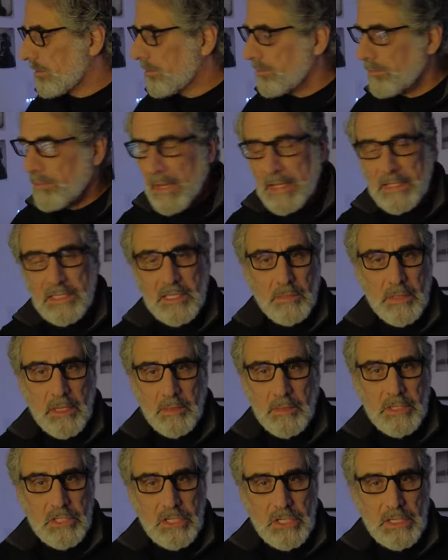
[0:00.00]
Made some
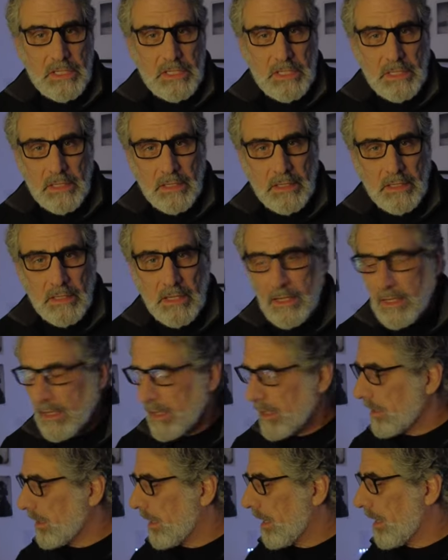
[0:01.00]
images and
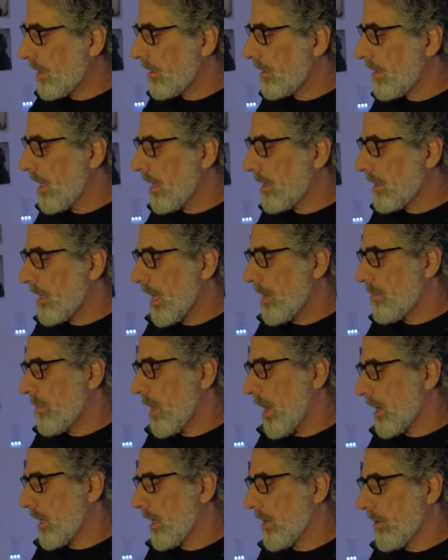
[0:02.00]
came
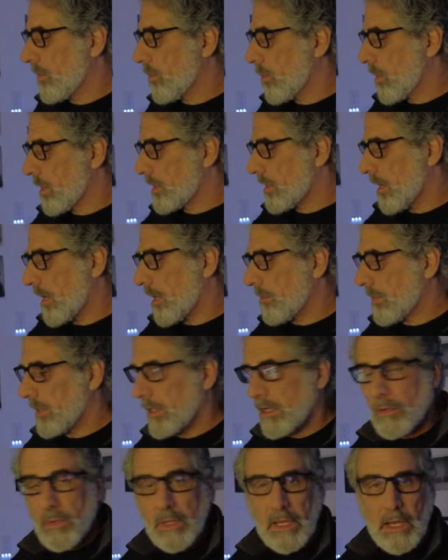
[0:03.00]
back here and worked on them, and
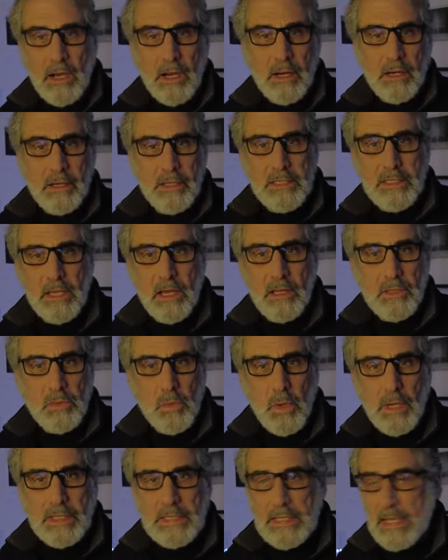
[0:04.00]
here we are. It's all in
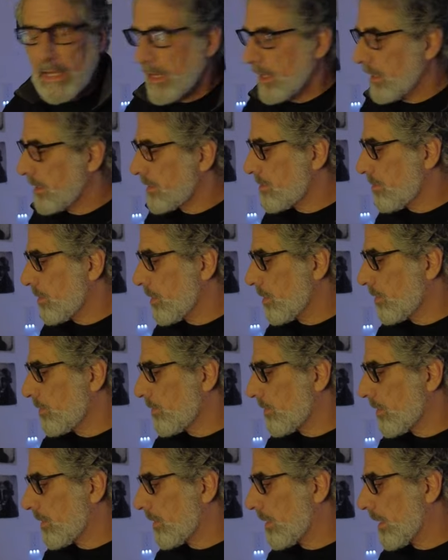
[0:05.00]
one day. It's
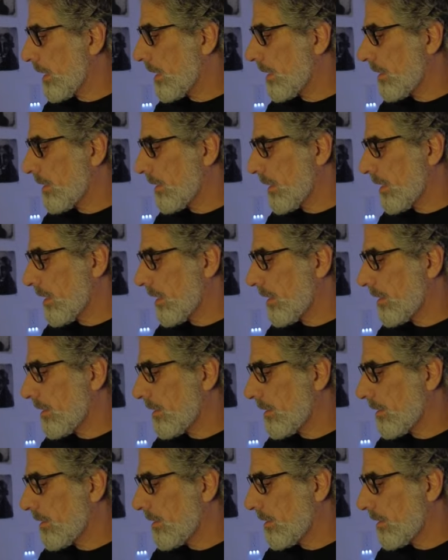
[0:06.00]
beautiful, and
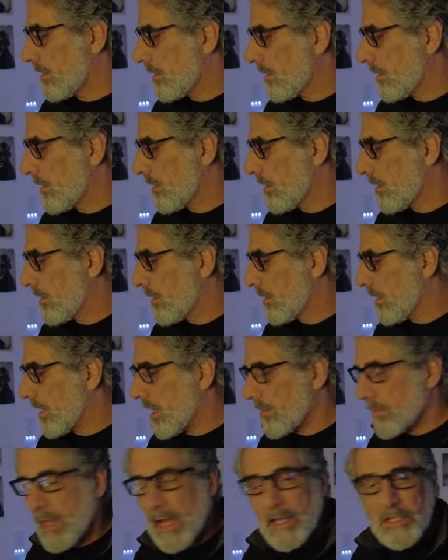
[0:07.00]

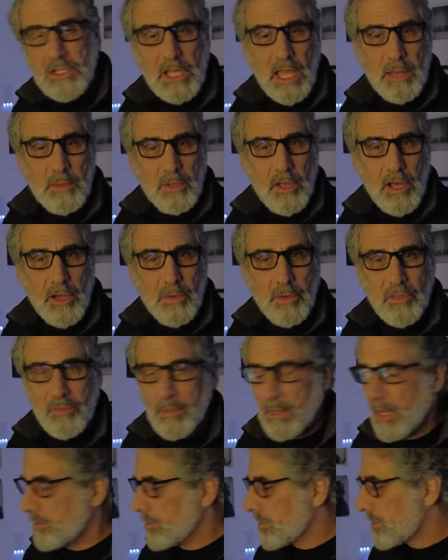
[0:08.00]
I'm glad you came along with
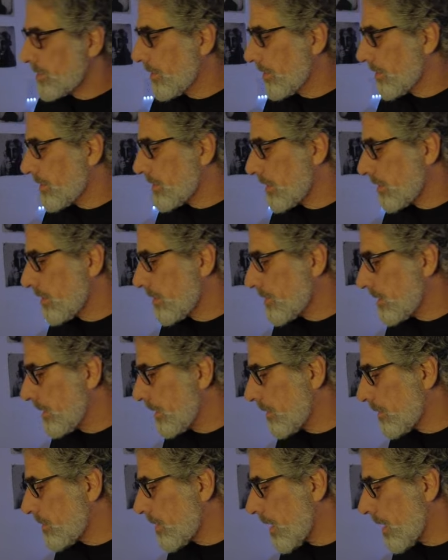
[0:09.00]
me. I'm just noticing those
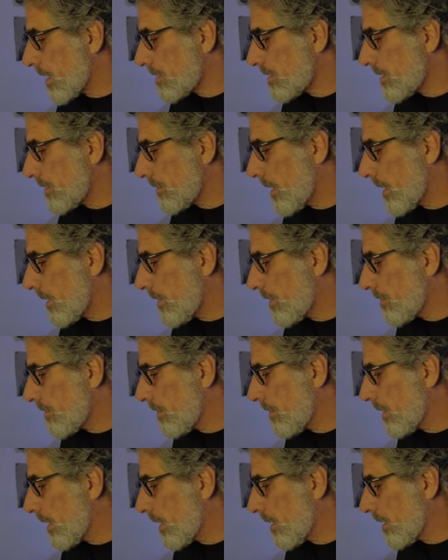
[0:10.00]
deer tracks that ran through
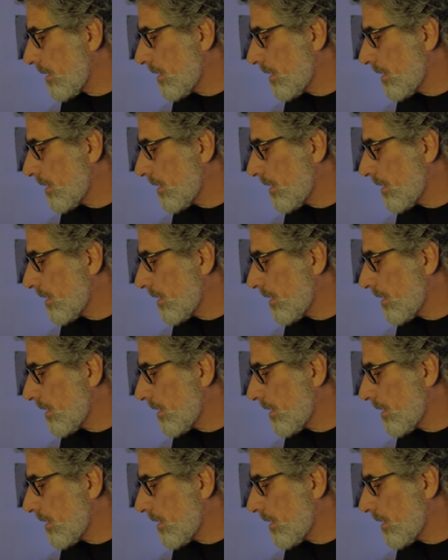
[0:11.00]
there.